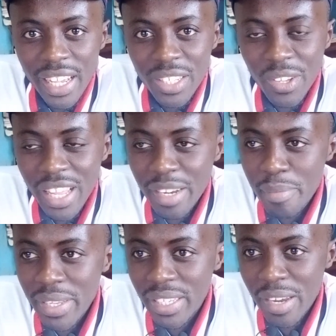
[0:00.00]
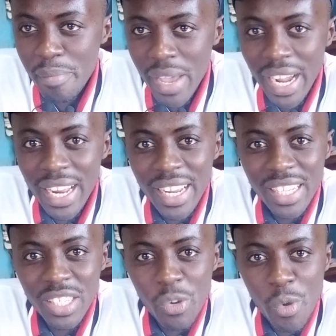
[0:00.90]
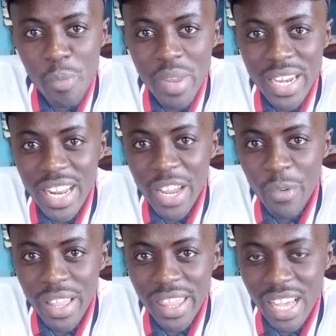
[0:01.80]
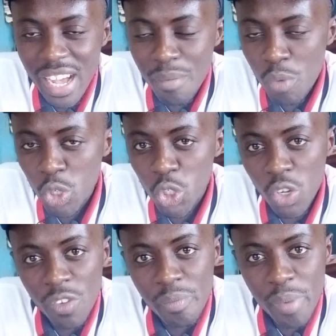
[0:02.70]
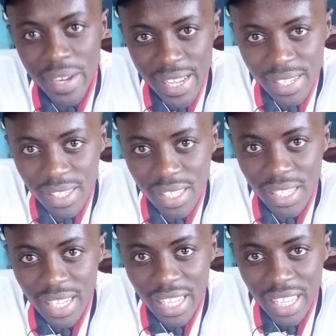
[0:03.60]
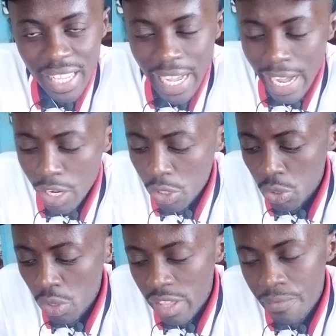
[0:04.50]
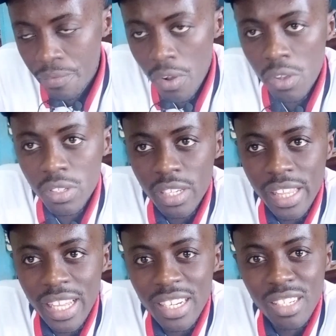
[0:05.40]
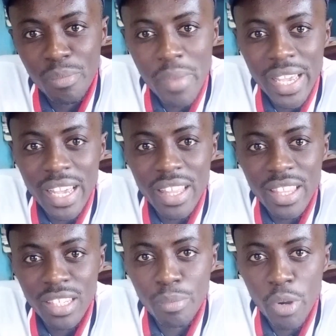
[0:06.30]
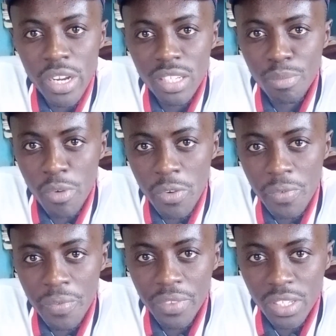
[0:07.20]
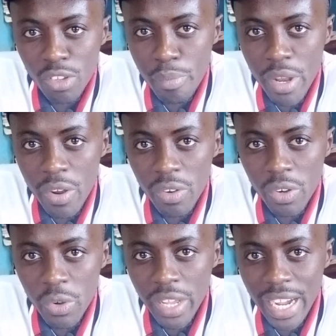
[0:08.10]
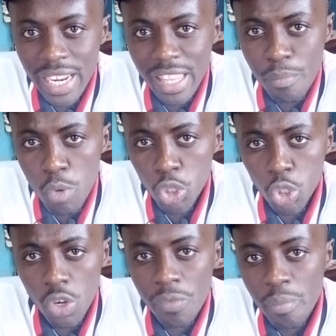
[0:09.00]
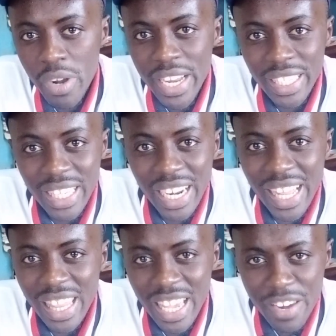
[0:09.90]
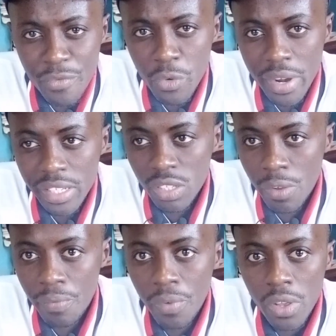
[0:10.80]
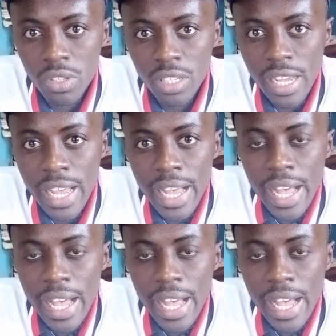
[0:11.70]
So that means in mechanics, we'll be dealing with the motion of bodies and also the force that is making these bodies move. So we'll be looking at the motion of bodies under the influence of force.